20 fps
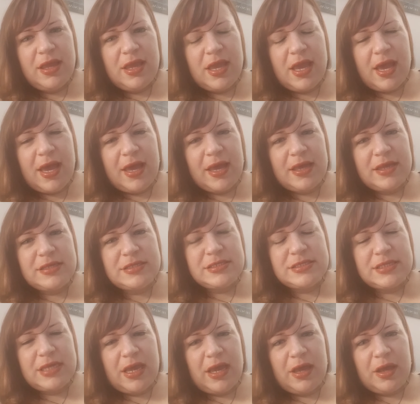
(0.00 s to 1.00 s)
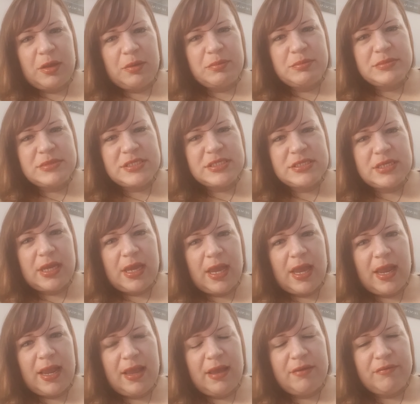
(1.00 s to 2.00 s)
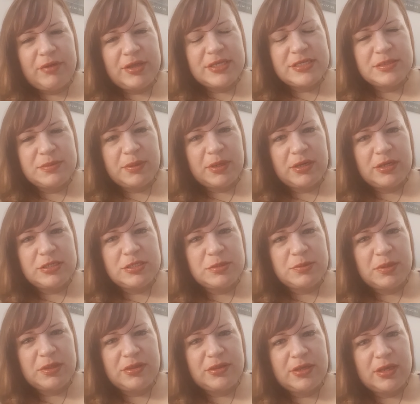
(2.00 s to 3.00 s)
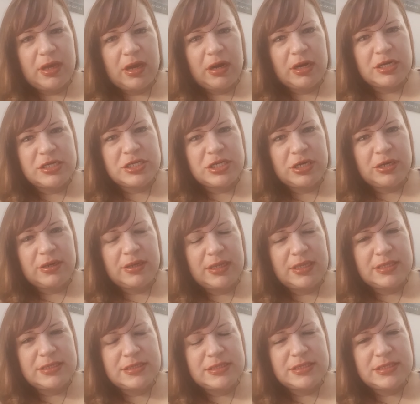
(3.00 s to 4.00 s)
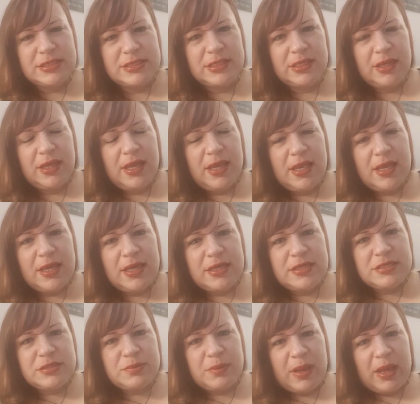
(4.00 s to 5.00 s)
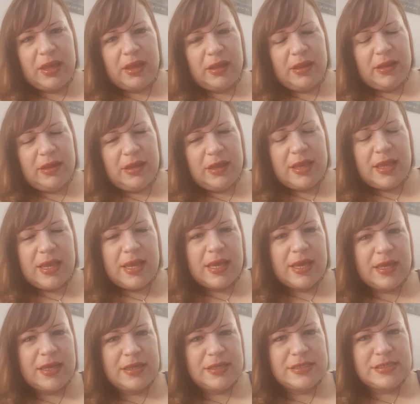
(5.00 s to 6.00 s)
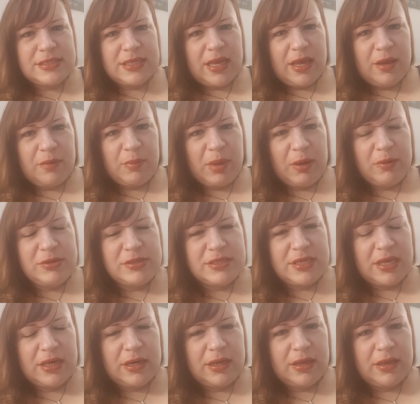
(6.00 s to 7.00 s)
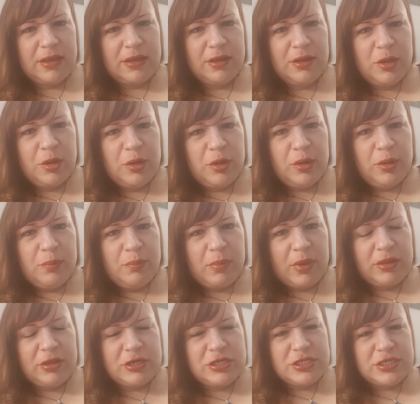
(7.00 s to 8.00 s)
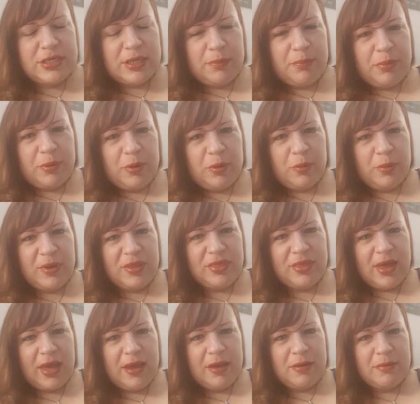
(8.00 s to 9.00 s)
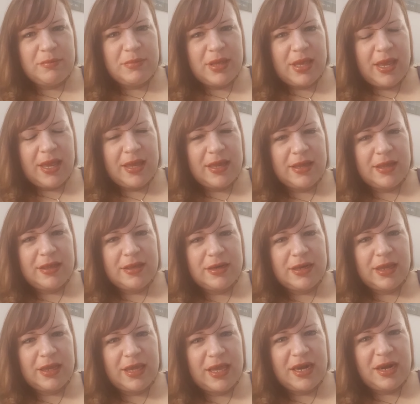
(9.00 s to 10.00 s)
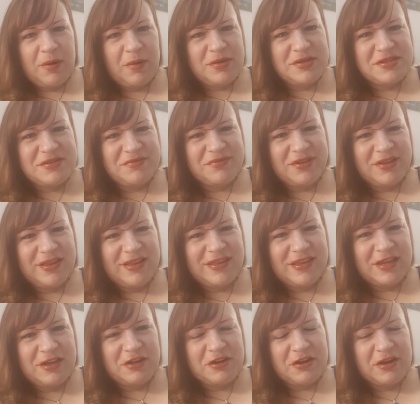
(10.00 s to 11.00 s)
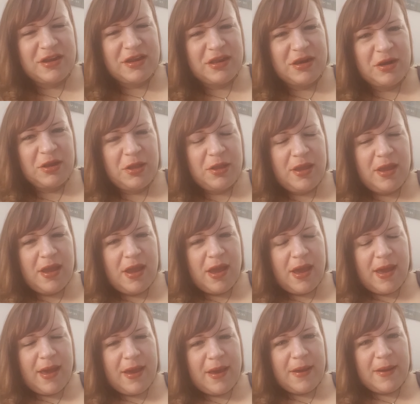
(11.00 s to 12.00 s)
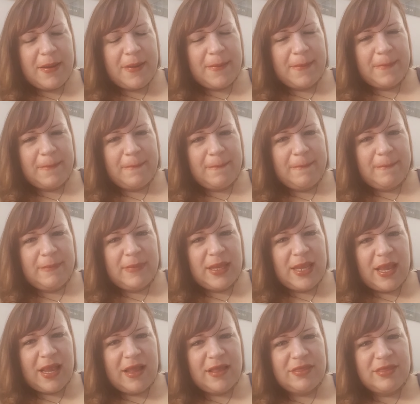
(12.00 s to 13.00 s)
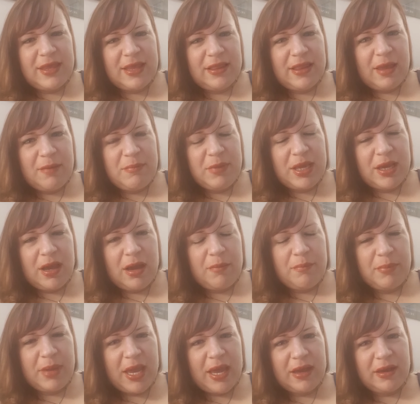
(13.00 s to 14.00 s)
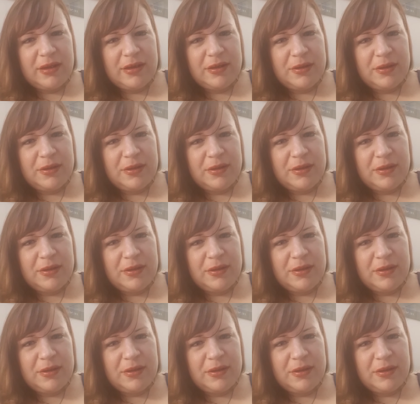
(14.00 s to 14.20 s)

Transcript: and um, I have experience with the Arcturians as well, and um, I was on a mothership with them, and again I wasn't feeling that great, um, and they let me come back